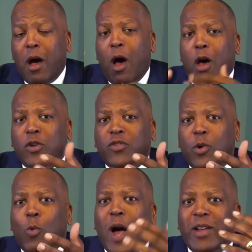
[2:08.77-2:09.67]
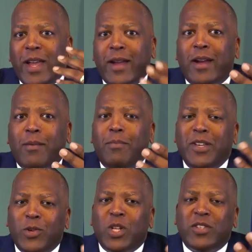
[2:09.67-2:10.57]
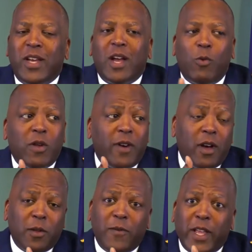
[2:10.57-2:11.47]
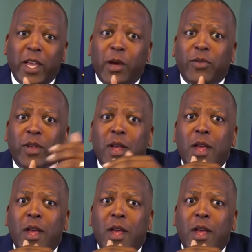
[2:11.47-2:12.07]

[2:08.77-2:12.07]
Also, while you're here, be sure to check out one of our other videos